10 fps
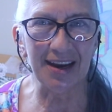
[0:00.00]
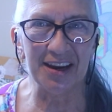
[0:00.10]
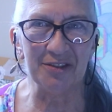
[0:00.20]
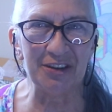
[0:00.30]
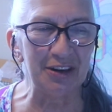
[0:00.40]
I
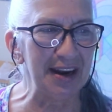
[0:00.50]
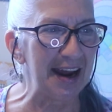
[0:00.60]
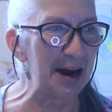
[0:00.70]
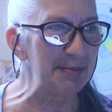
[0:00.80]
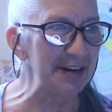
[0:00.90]
am very
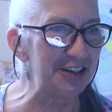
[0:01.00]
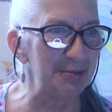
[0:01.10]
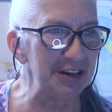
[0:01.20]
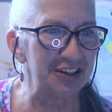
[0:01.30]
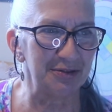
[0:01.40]
happy to
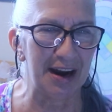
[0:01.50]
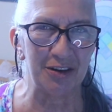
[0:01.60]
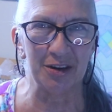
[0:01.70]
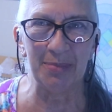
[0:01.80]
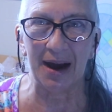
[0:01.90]
be
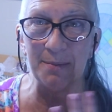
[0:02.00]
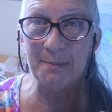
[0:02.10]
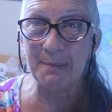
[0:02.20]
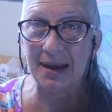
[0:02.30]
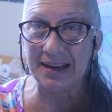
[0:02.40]
surrounded by
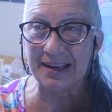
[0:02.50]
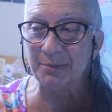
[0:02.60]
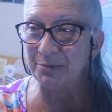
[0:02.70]
many